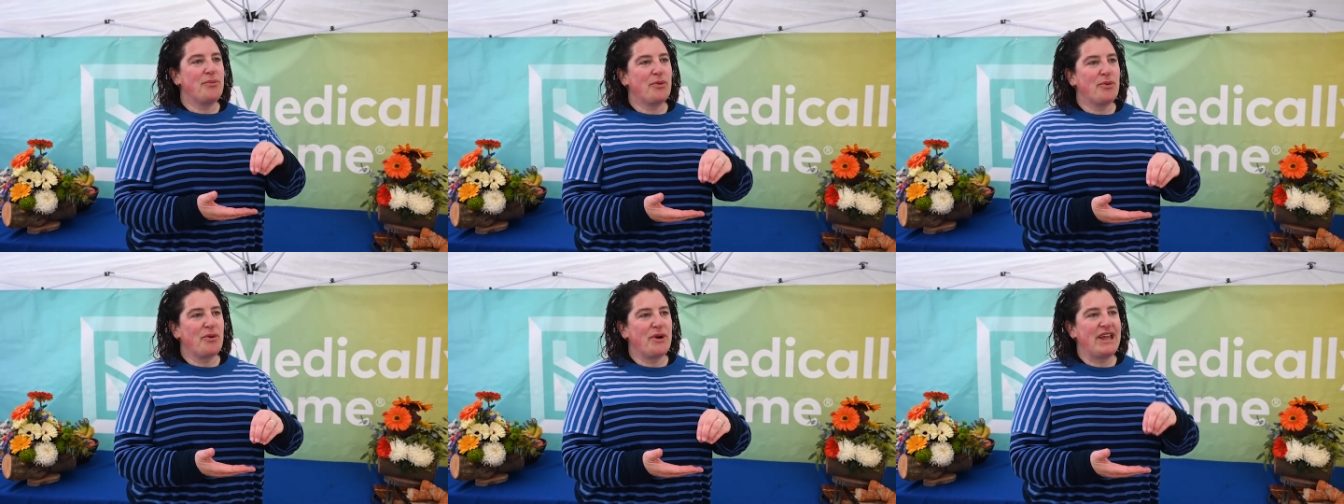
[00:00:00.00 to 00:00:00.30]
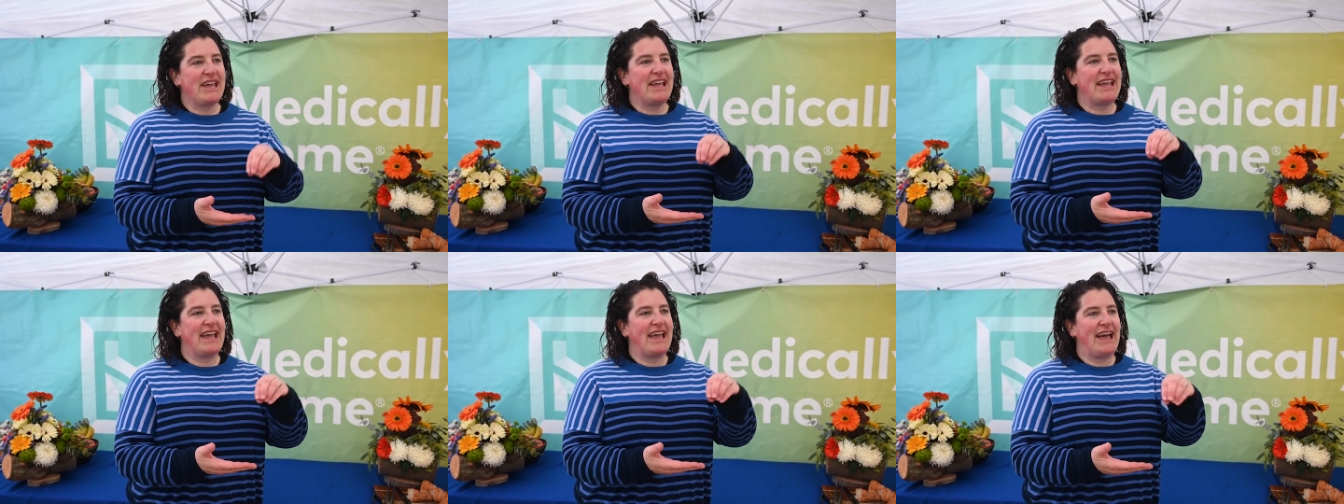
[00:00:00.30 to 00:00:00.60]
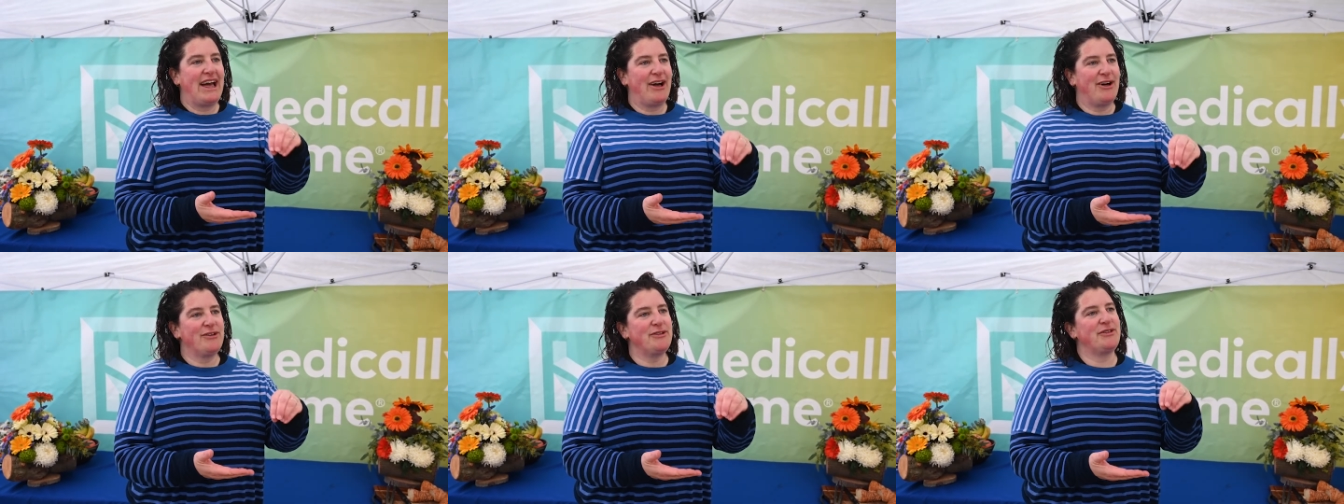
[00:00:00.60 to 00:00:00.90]
bring
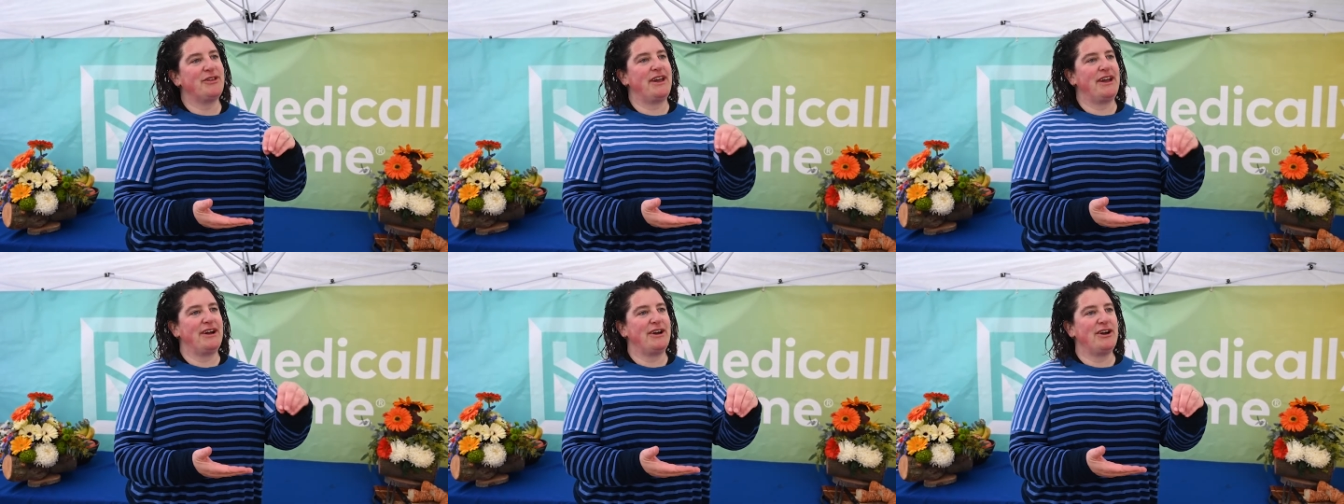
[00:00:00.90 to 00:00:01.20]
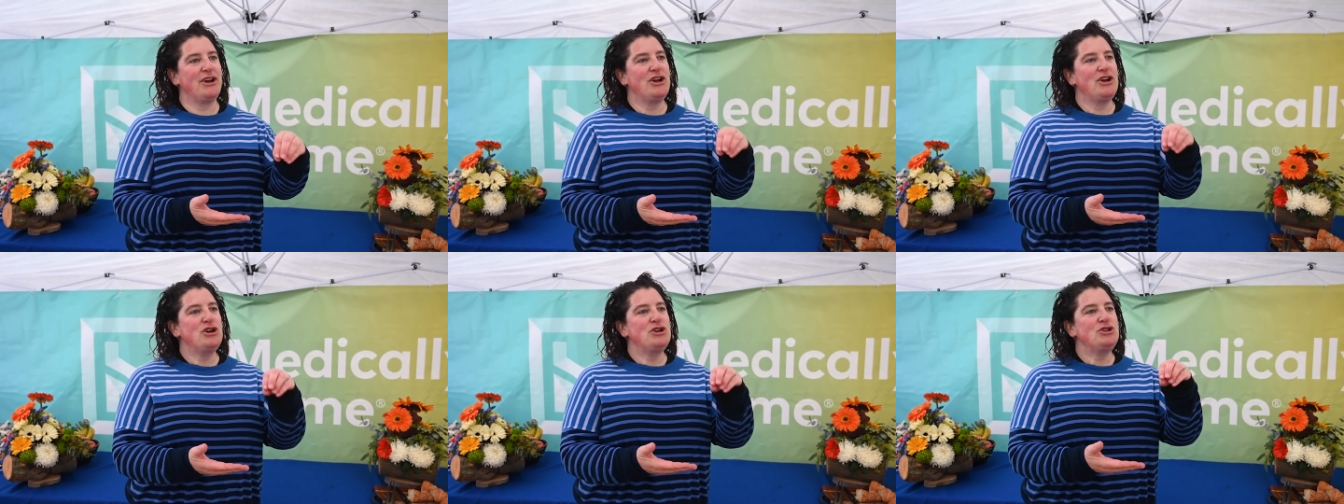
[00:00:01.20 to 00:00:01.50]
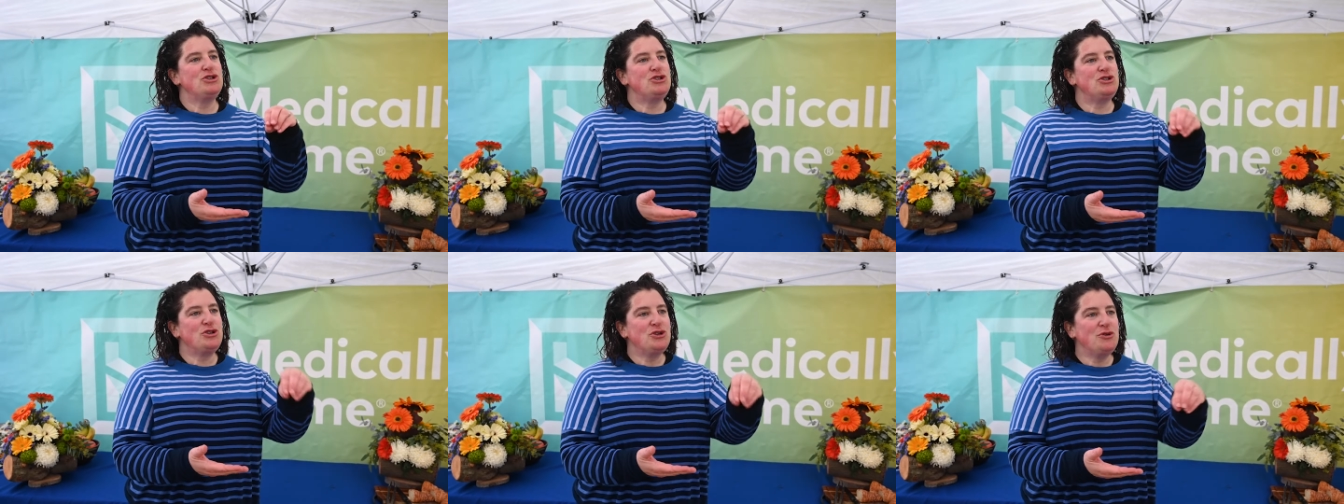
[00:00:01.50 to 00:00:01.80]
healthcare
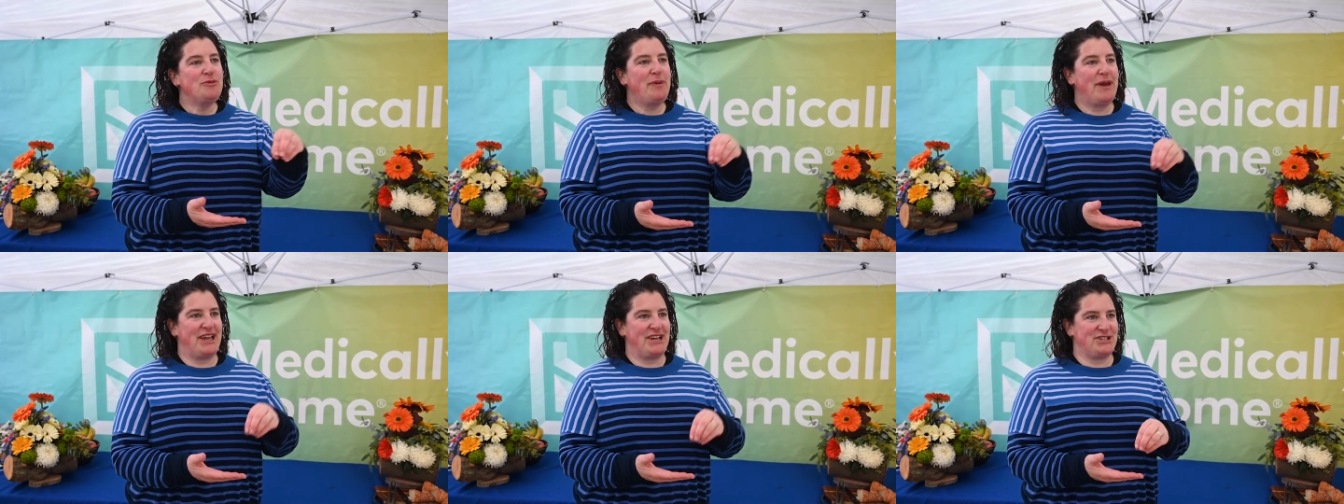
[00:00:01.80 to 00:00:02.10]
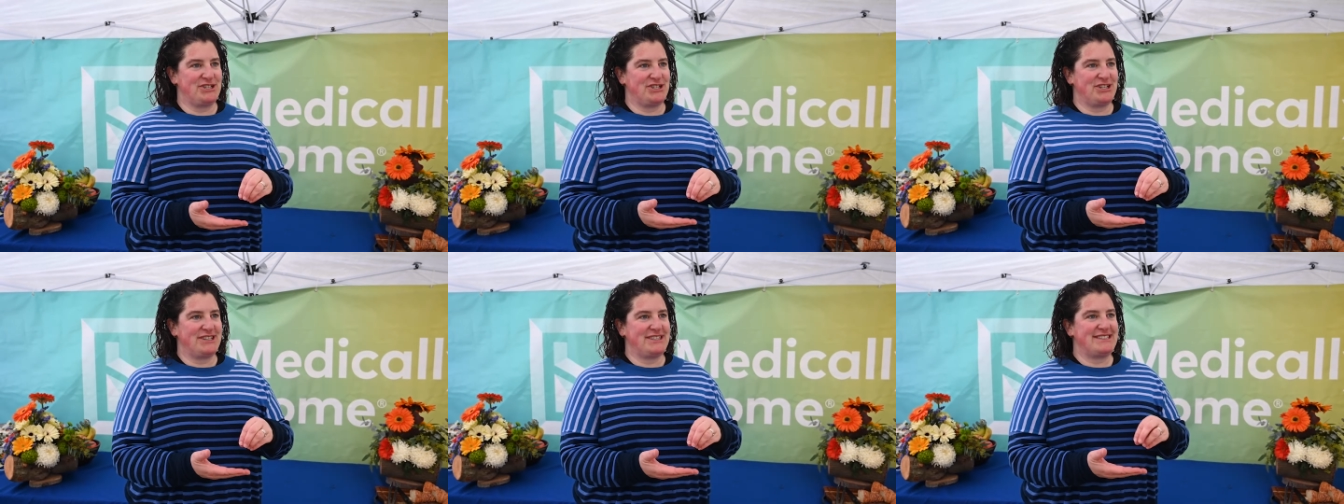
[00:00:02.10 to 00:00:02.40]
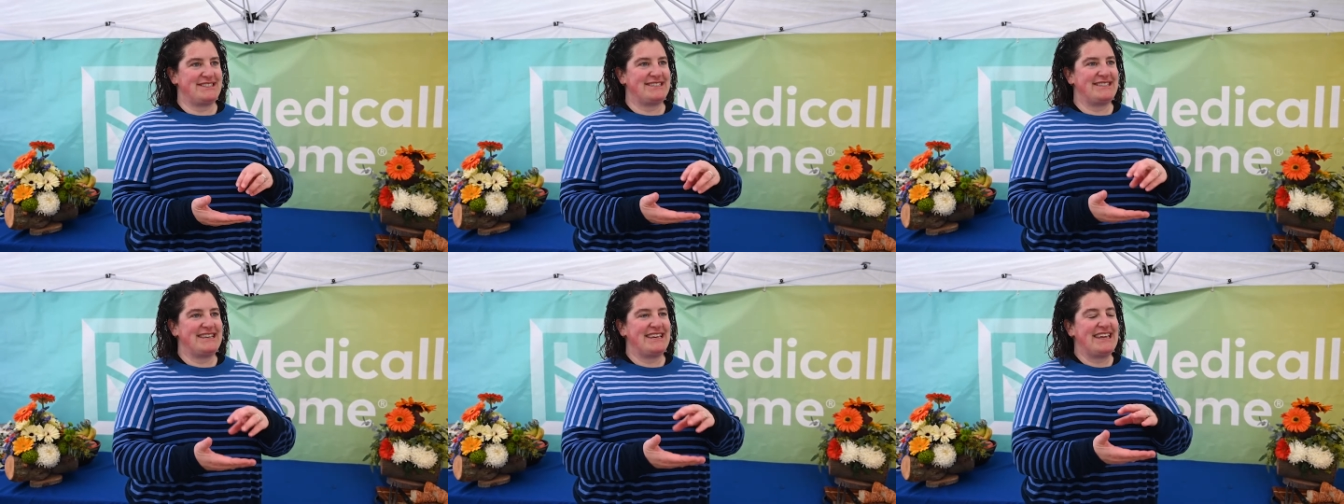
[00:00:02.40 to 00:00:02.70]
to
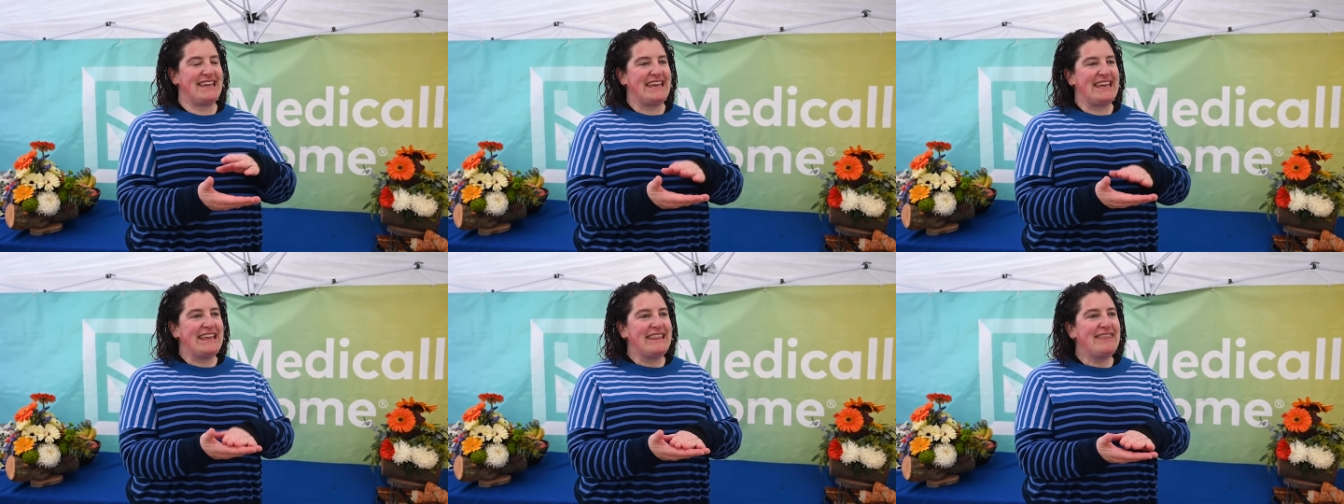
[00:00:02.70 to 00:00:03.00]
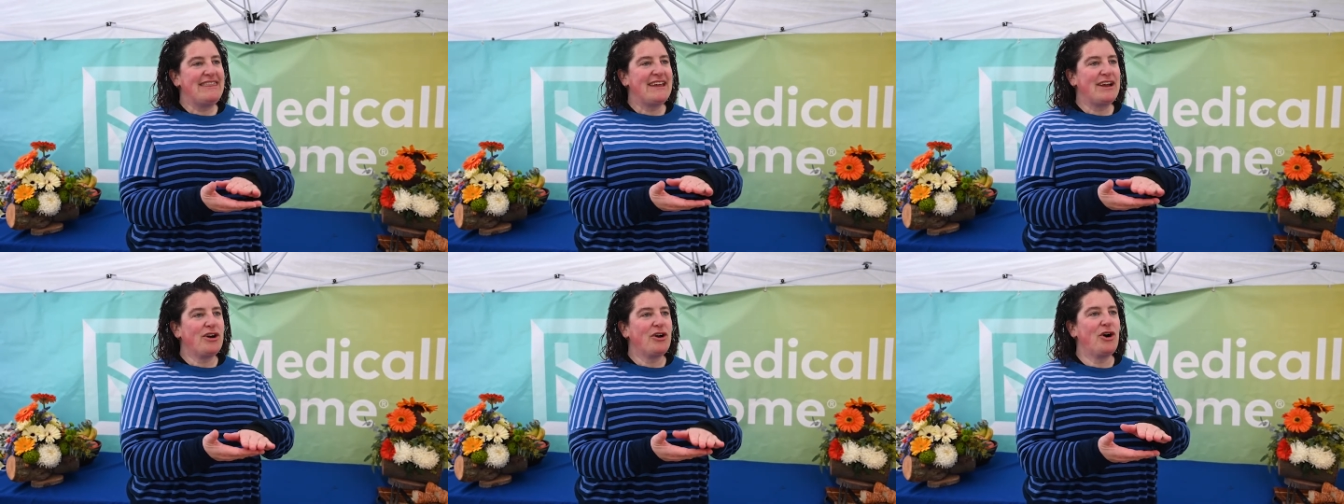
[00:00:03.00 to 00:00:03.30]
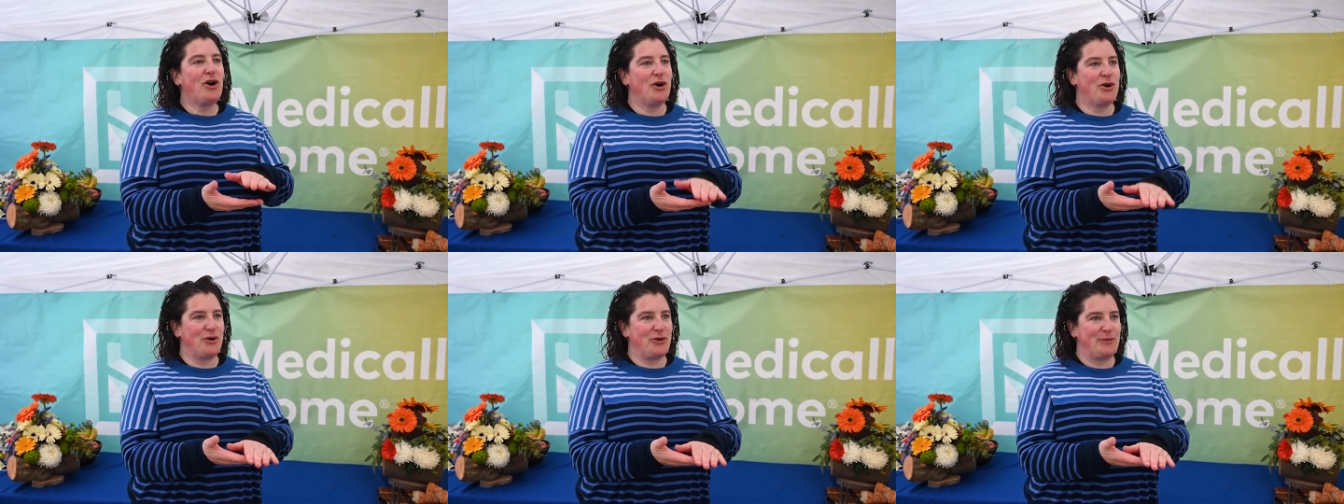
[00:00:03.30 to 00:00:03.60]
patients in their
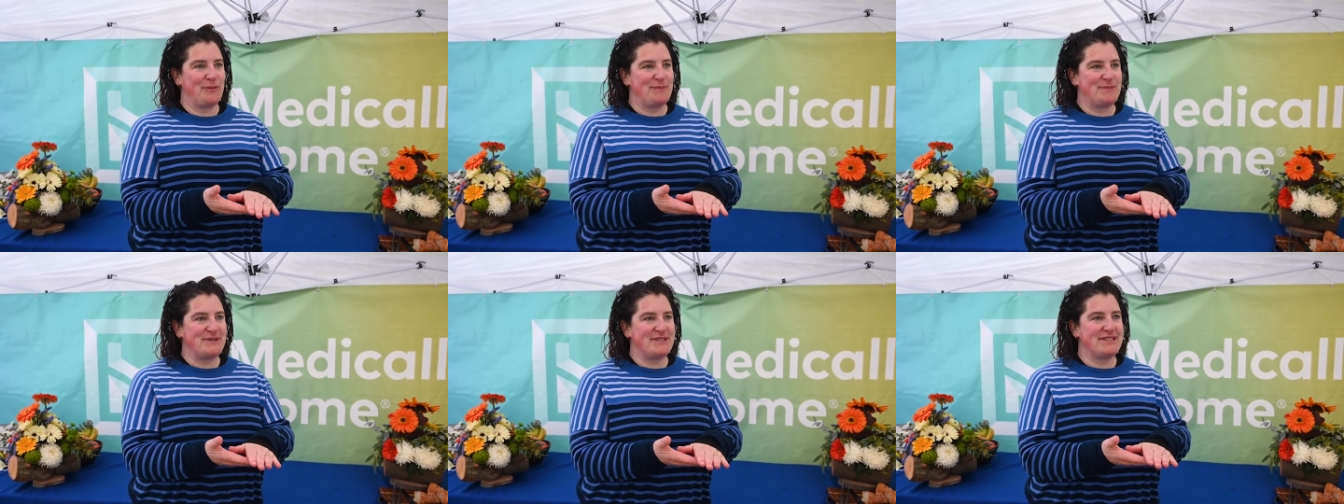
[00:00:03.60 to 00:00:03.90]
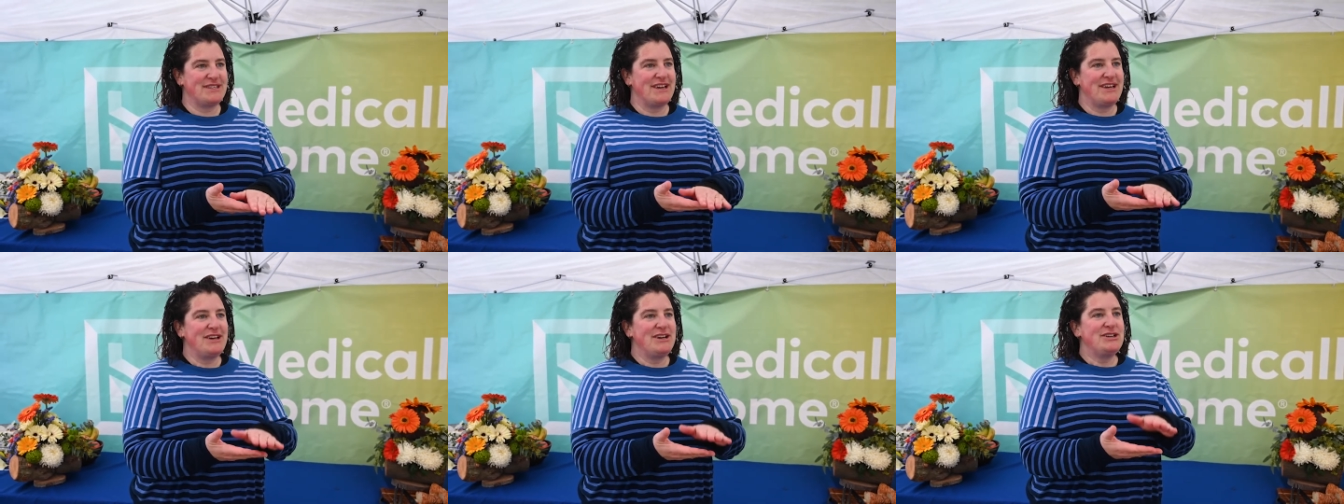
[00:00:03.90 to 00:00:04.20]
homes,